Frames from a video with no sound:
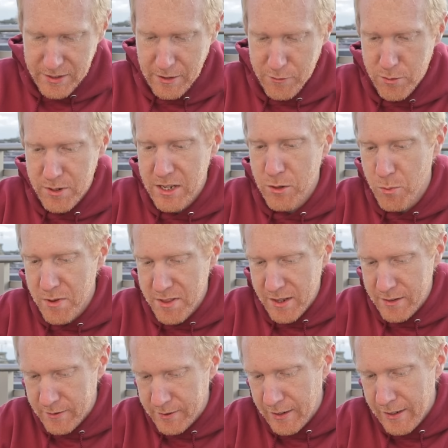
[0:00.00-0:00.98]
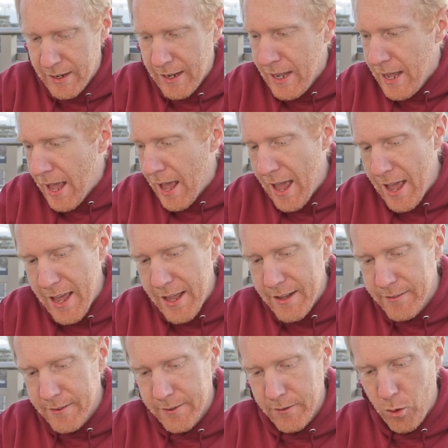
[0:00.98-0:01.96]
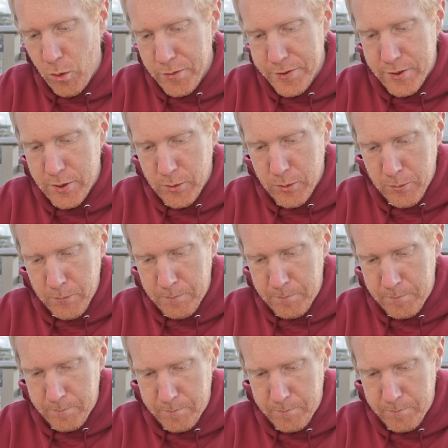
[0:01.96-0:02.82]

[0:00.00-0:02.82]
that you need with it. And also